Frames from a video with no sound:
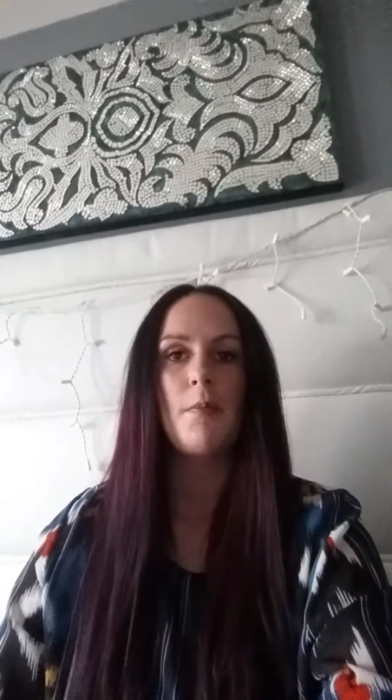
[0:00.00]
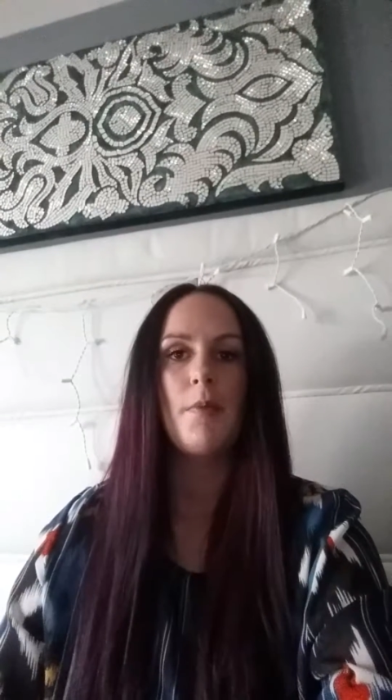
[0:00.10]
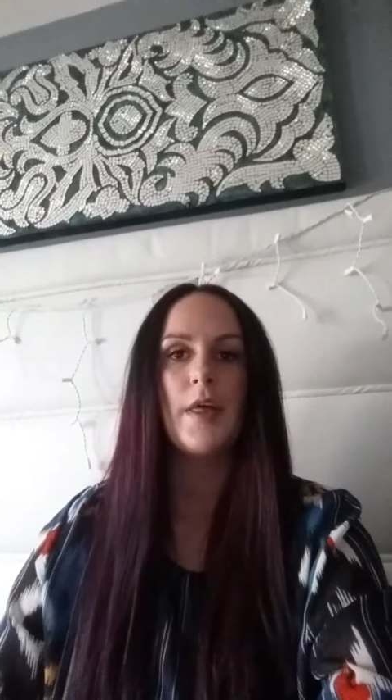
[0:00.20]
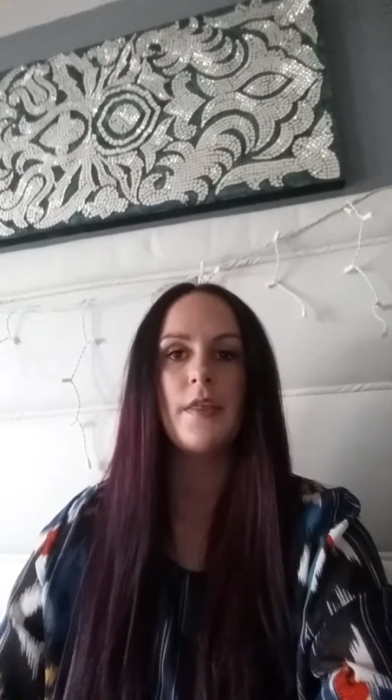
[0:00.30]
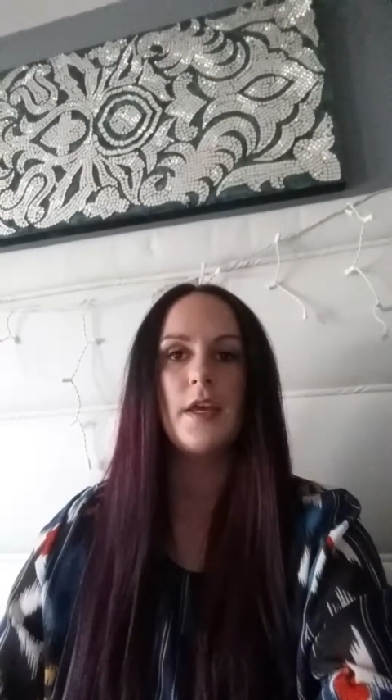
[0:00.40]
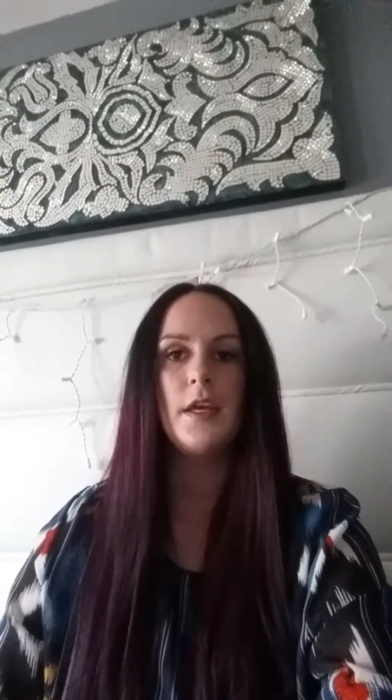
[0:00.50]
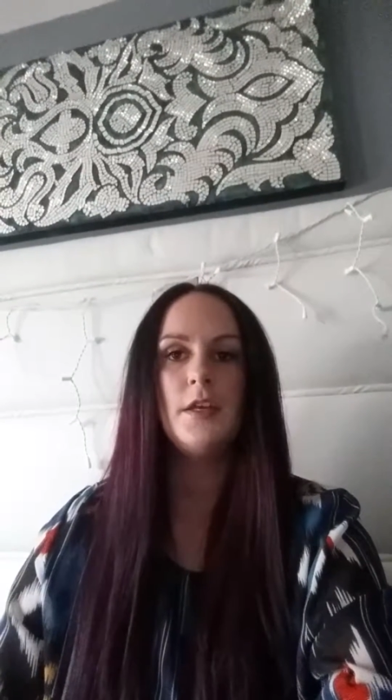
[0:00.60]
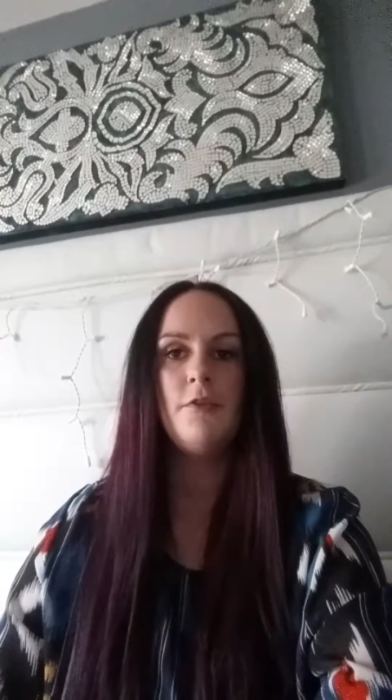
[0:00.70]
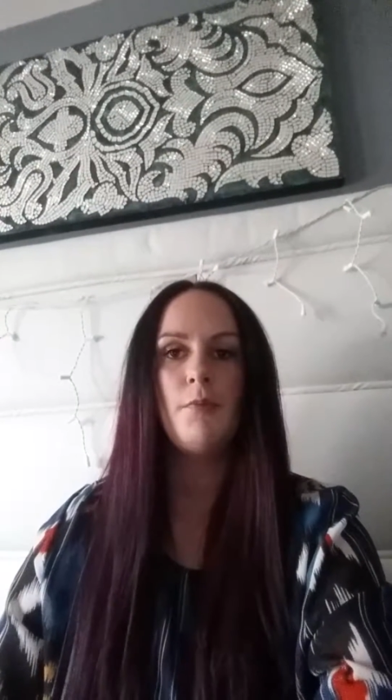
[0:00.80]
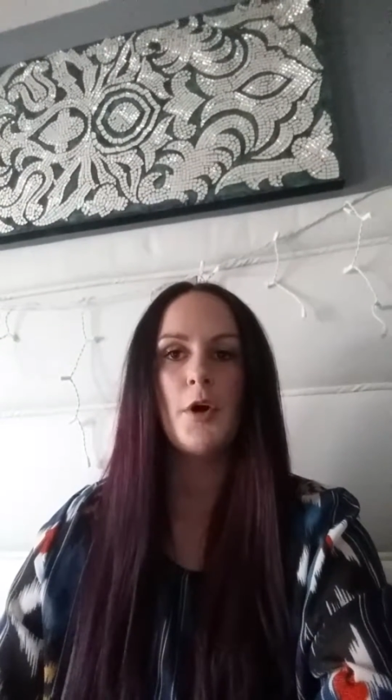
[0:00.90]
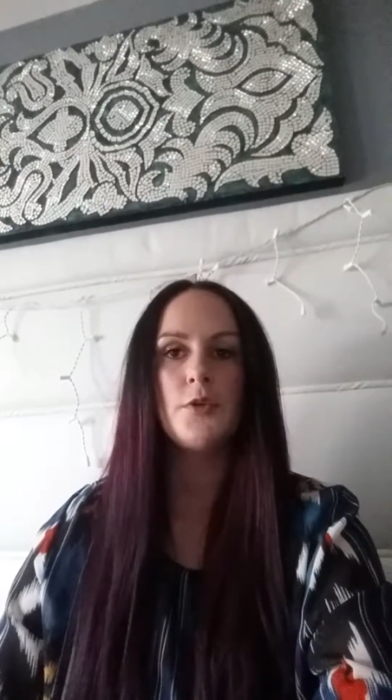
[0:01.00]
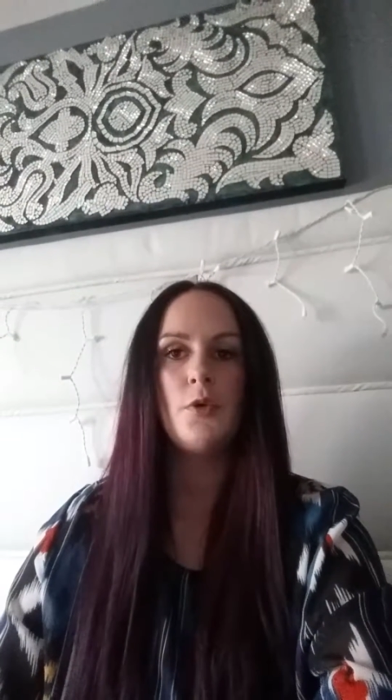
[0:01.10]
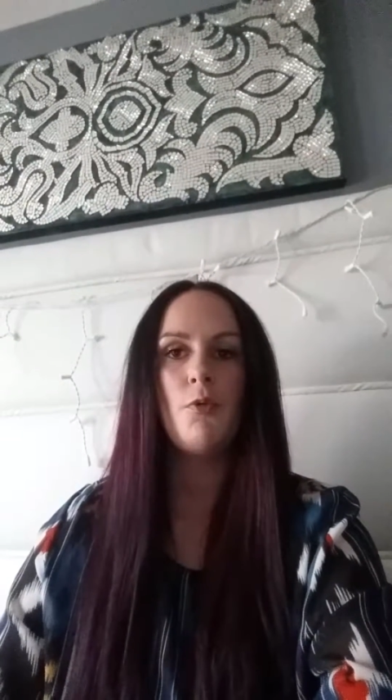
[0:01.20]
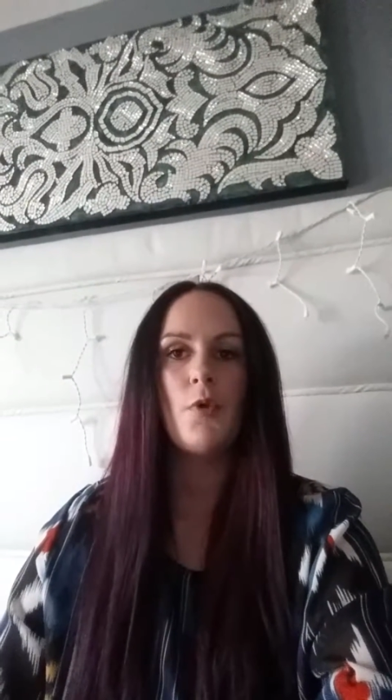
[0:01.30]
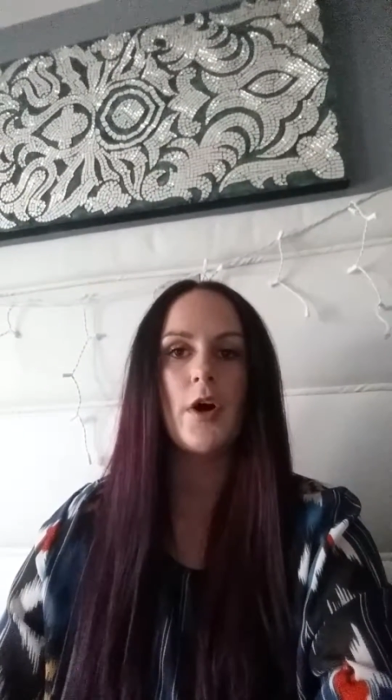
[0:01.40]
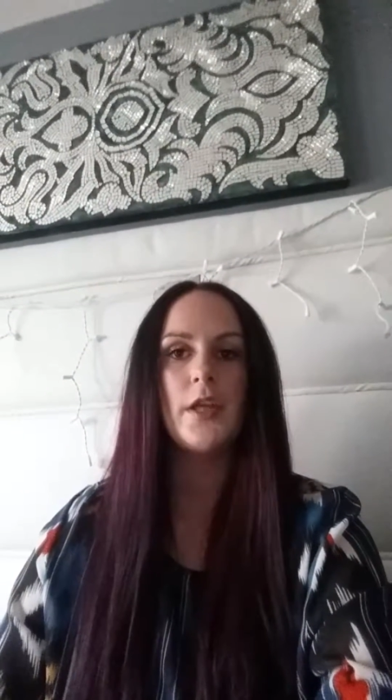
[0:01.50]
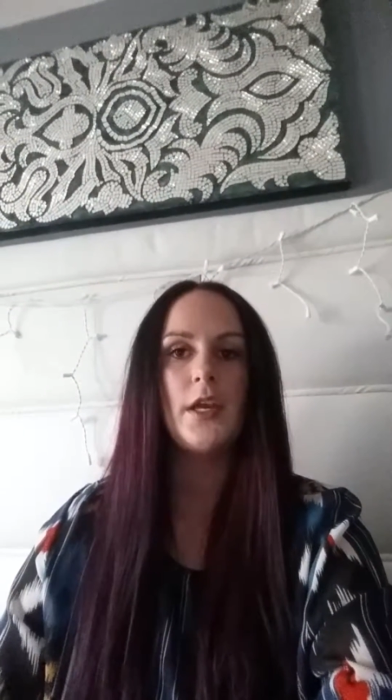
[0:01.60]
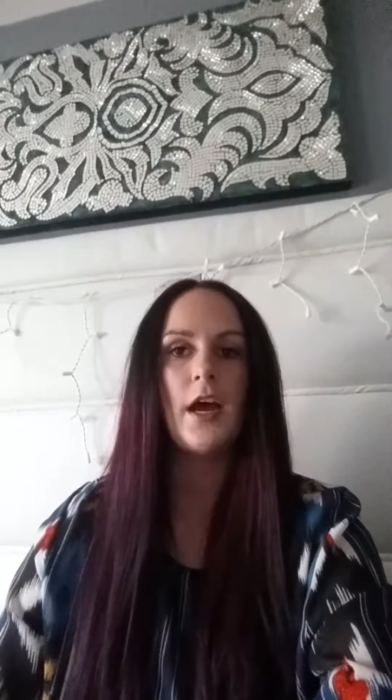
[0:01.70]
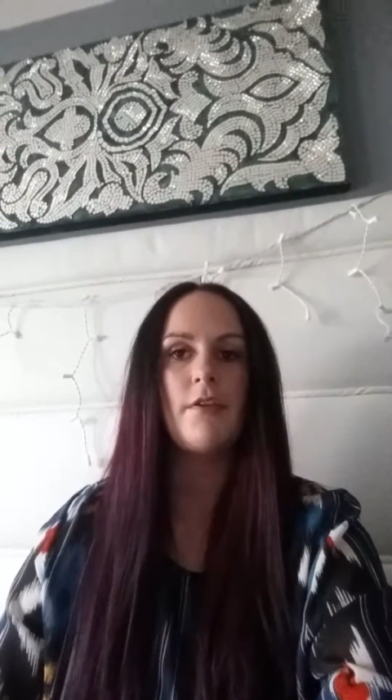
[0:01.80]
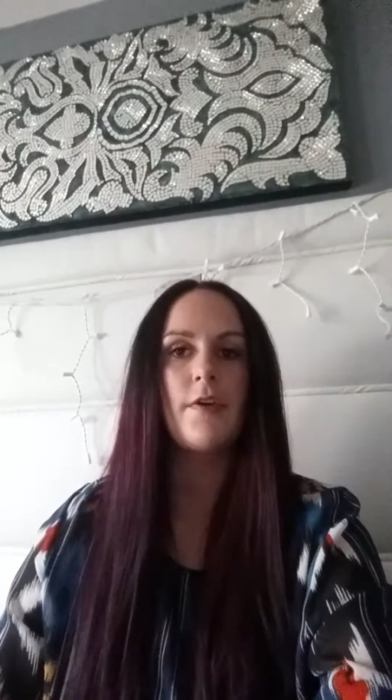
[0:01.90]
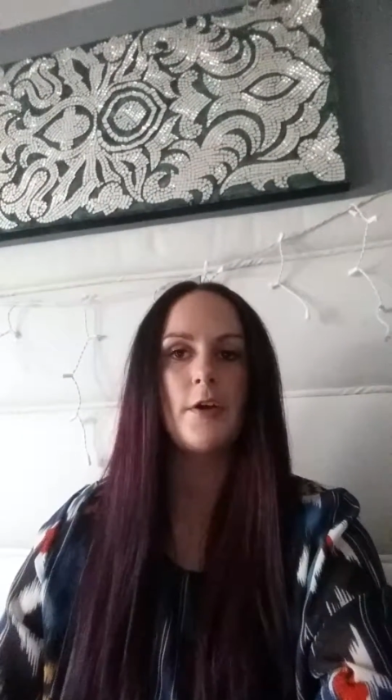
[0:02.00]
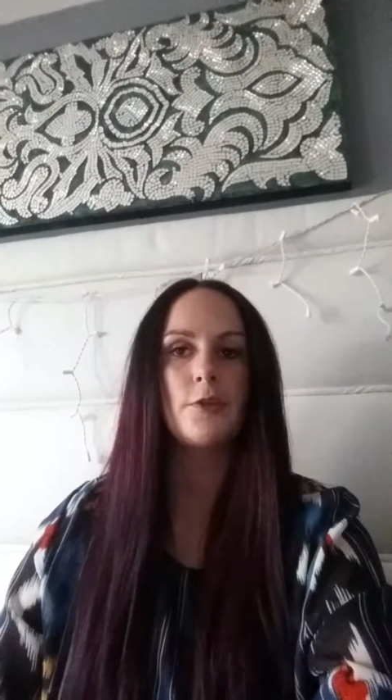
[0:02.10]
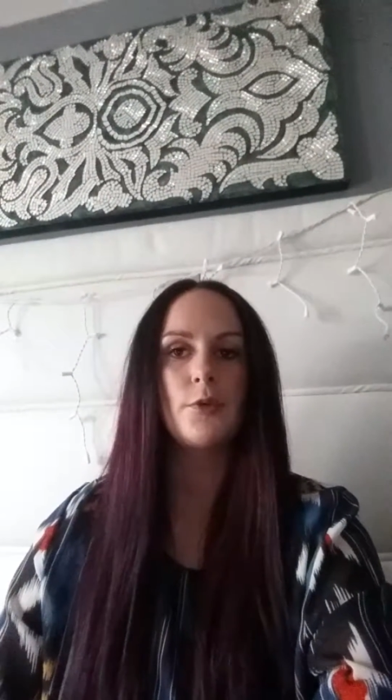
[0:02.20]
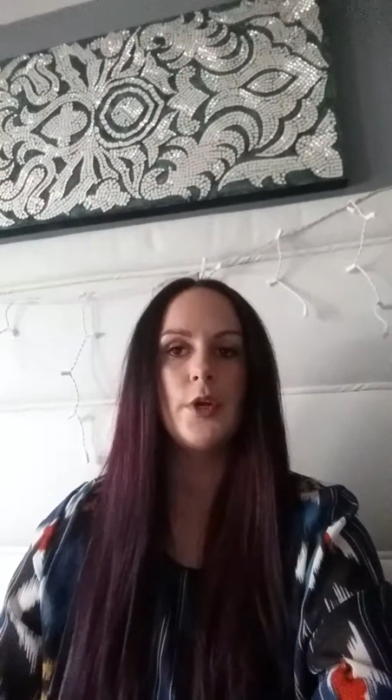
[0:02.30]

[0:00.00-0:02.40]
By the end of Module 1, I found